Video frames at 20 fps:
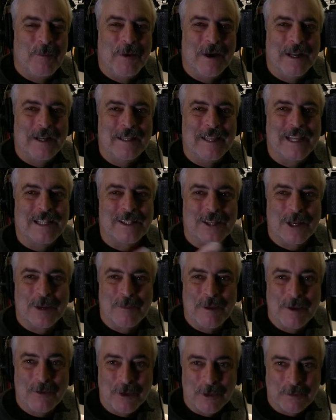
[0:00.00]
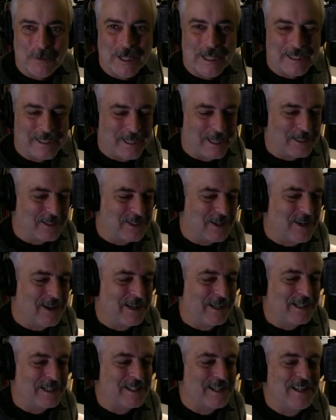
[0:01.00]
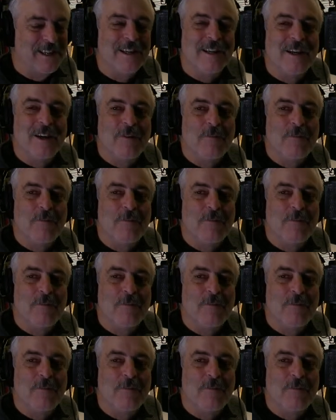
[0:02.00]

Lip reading: But that's going to be with plate tectonics.